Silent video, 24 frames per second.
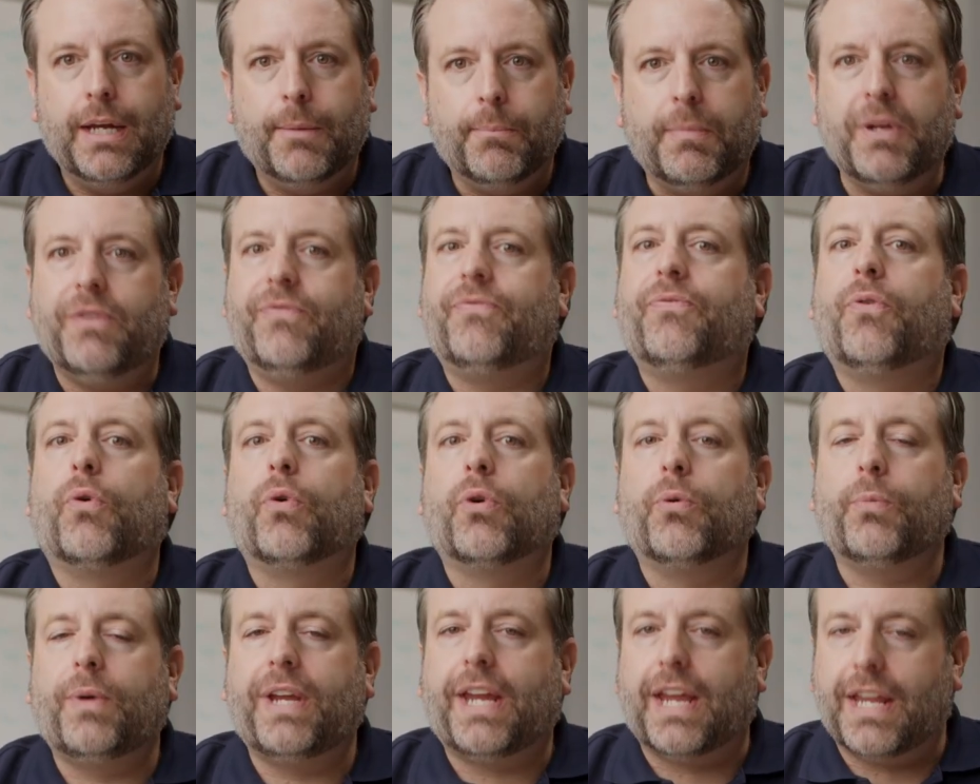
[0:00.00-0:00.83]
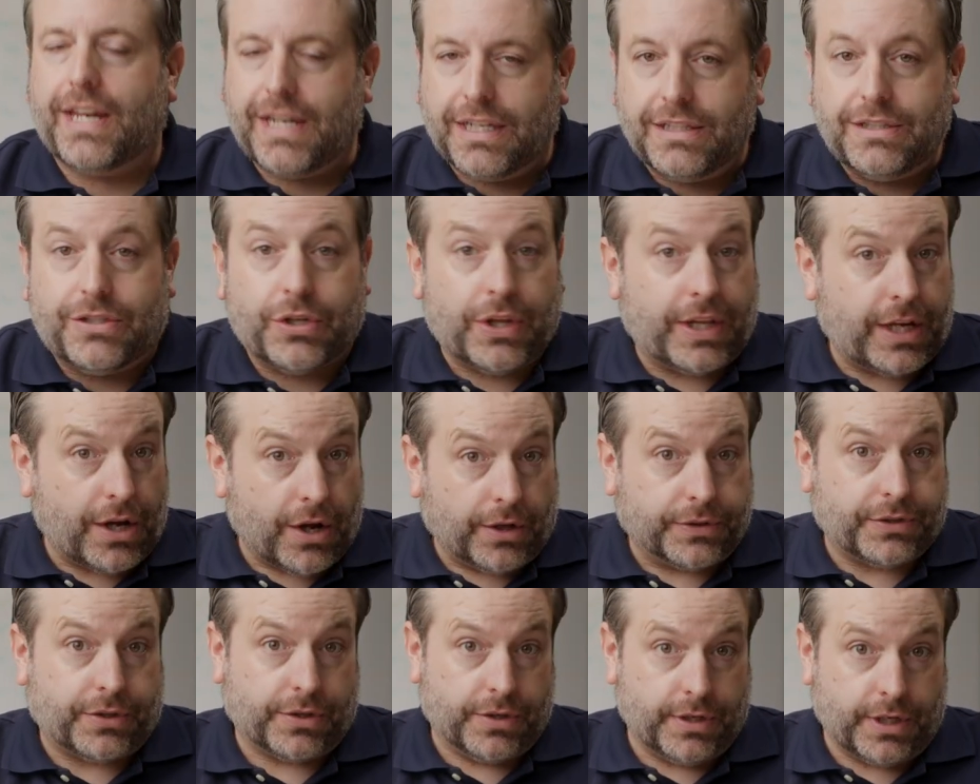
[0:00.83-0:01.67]
before we get into the
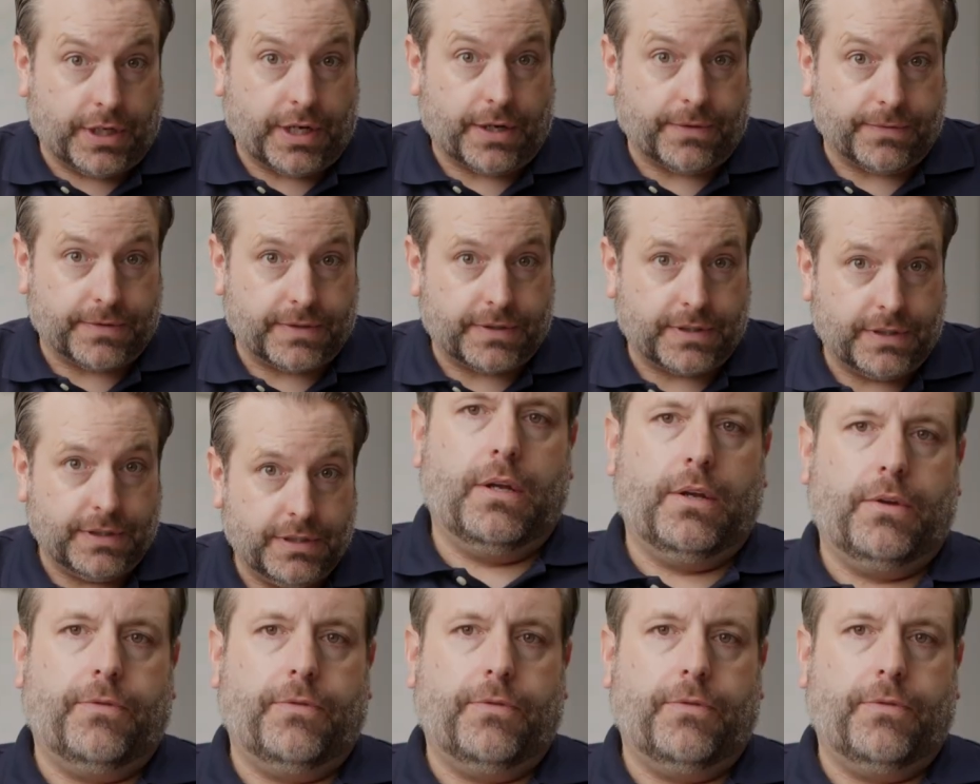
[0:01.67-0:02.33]
alternatives.